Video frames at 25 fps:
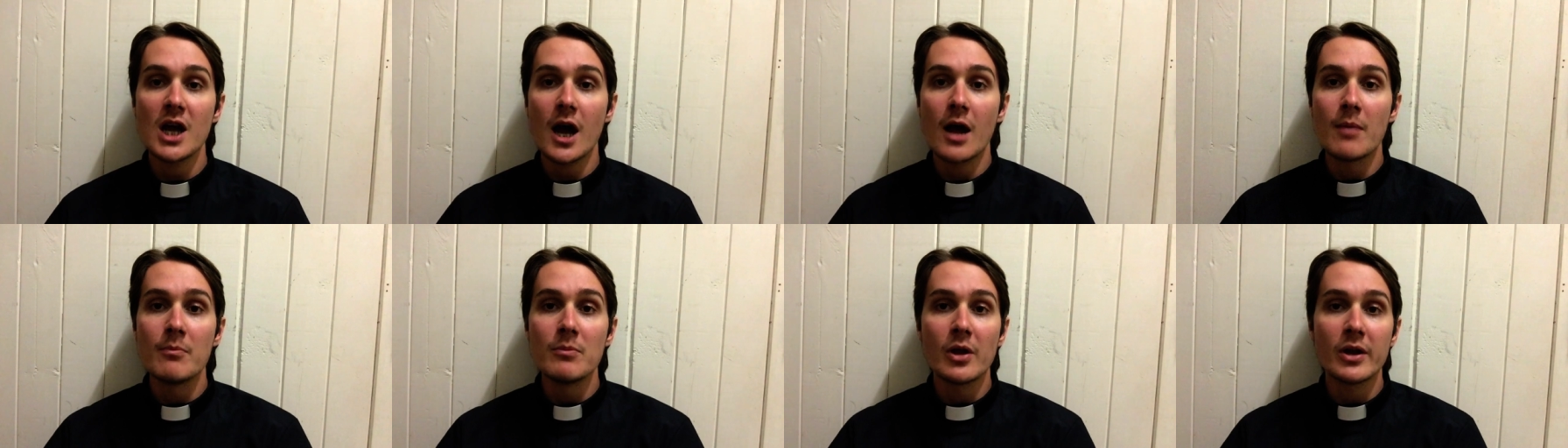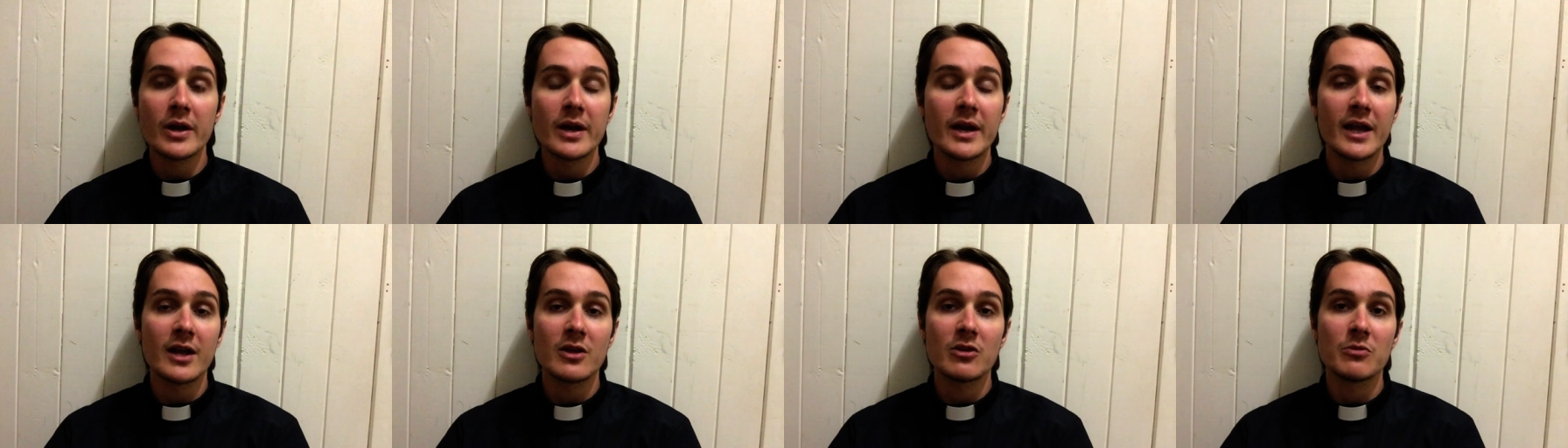I'm
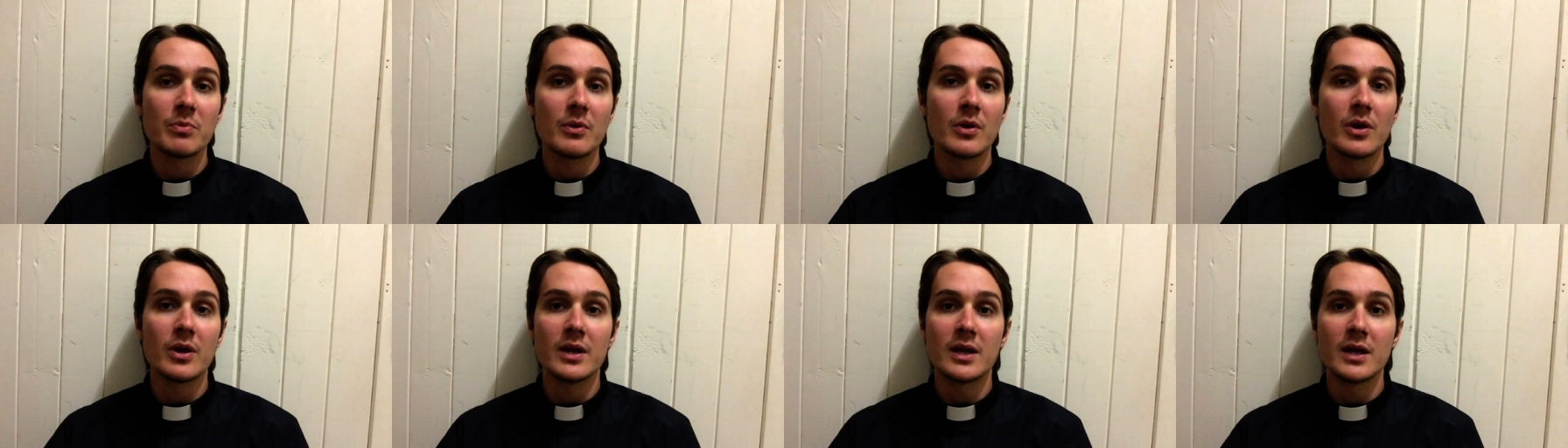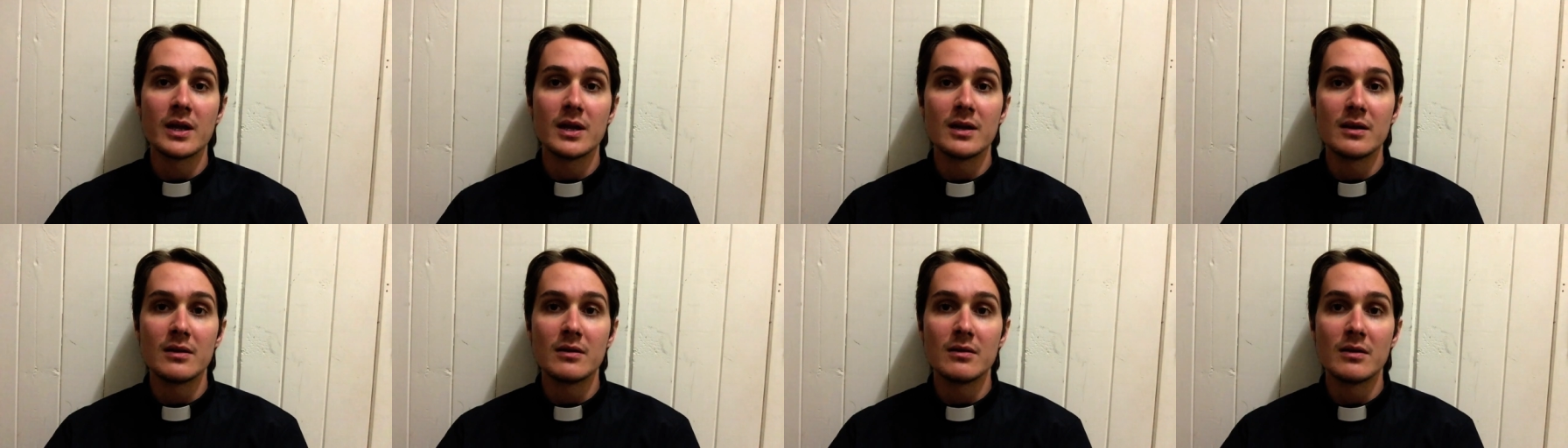not an expert
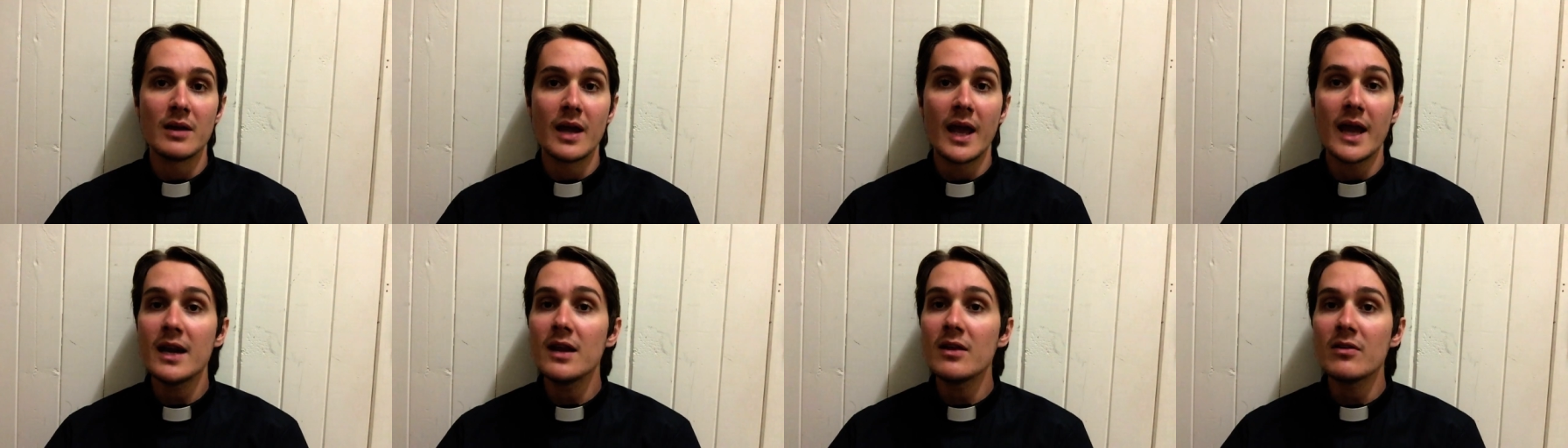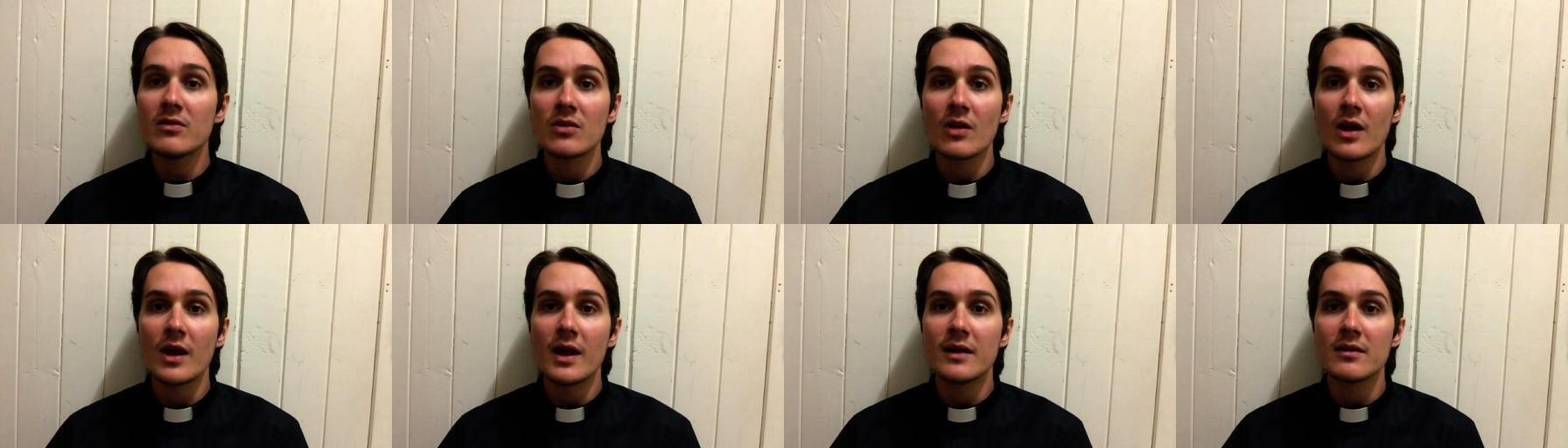in any
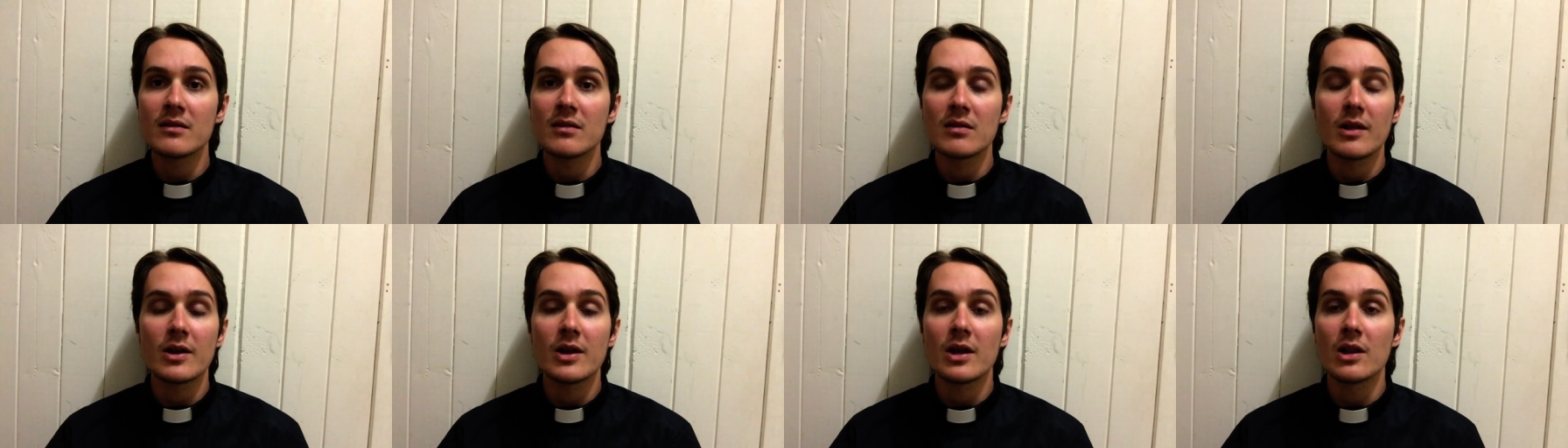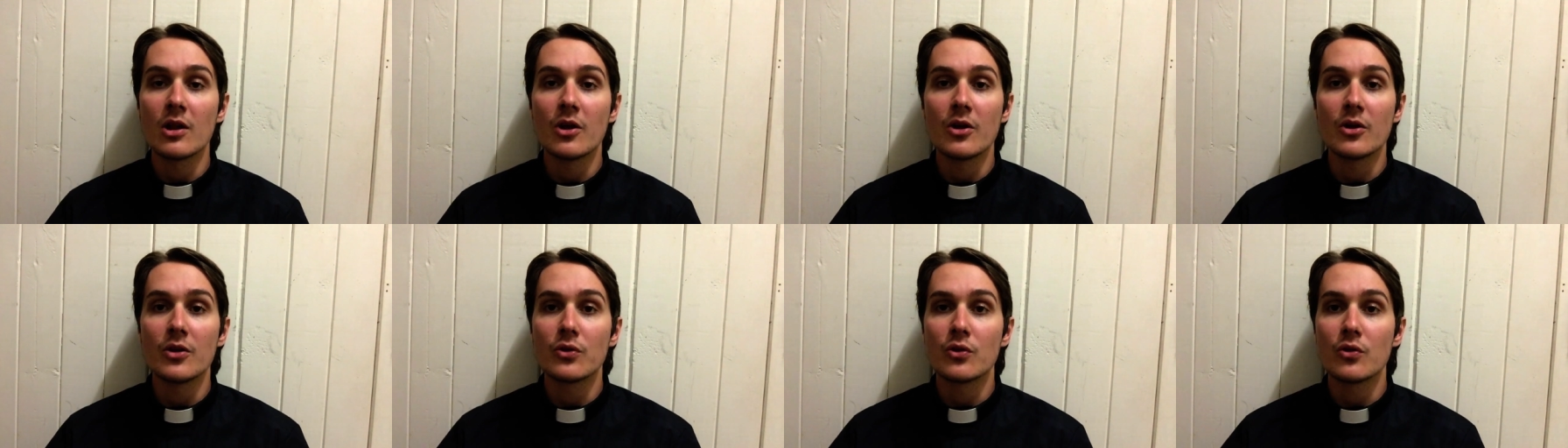science, let
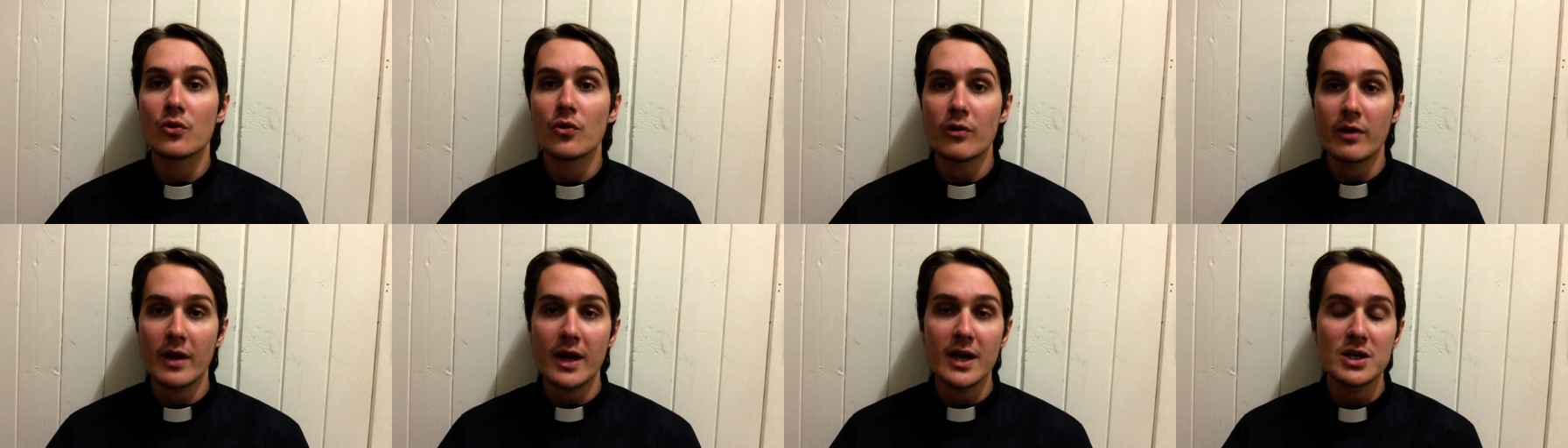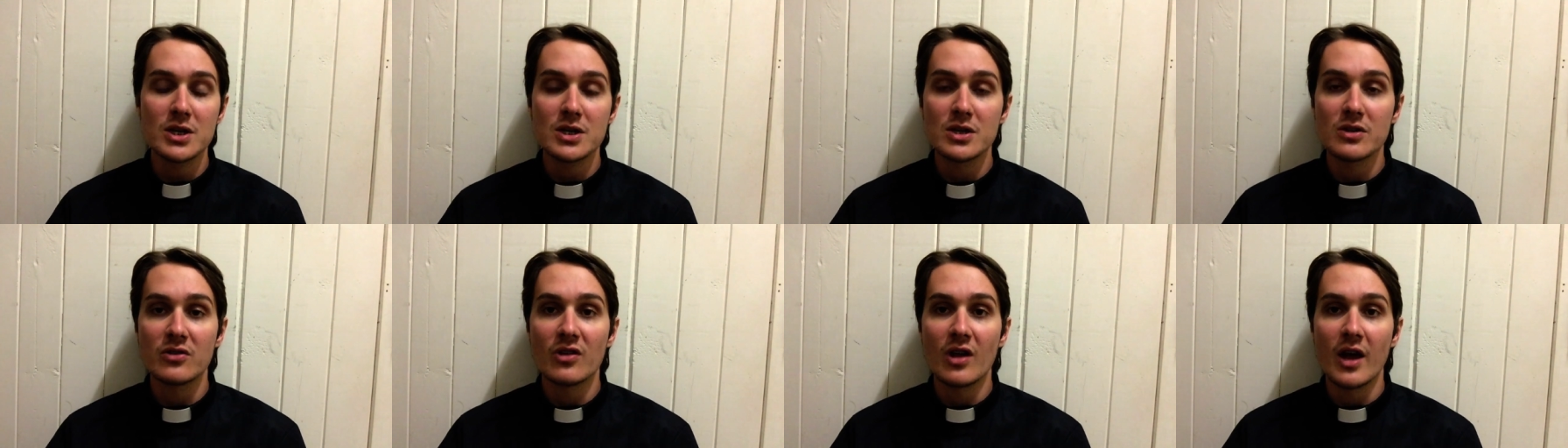alone
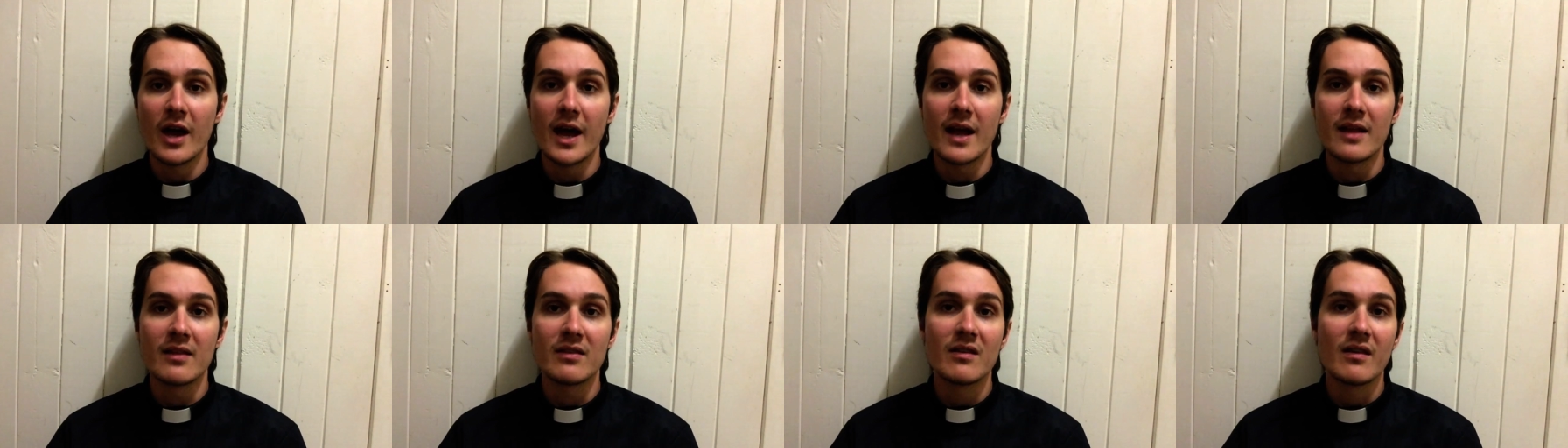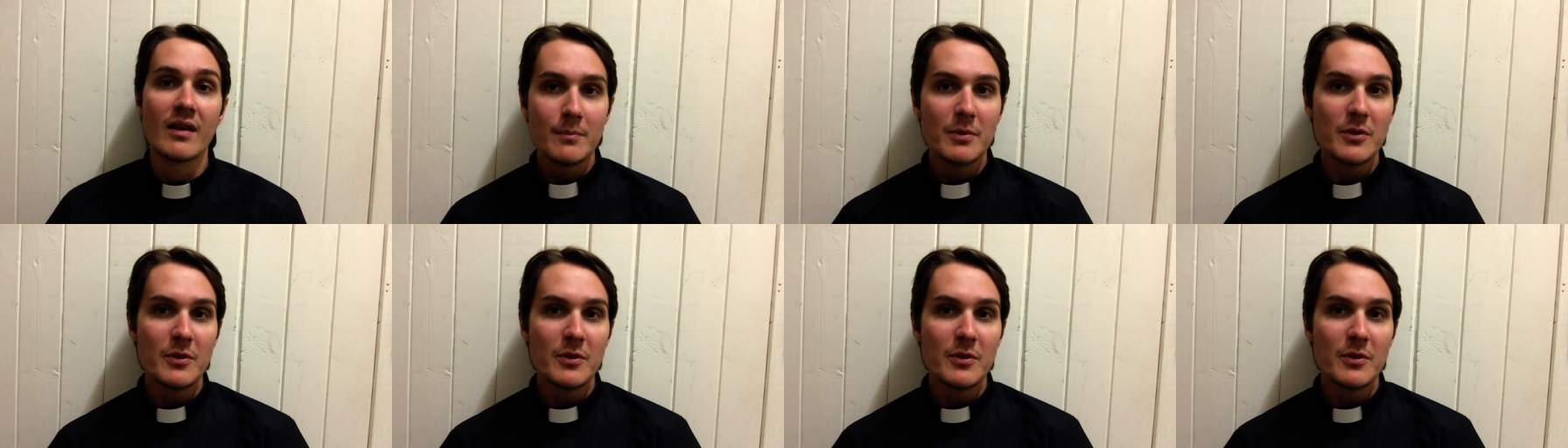creation science.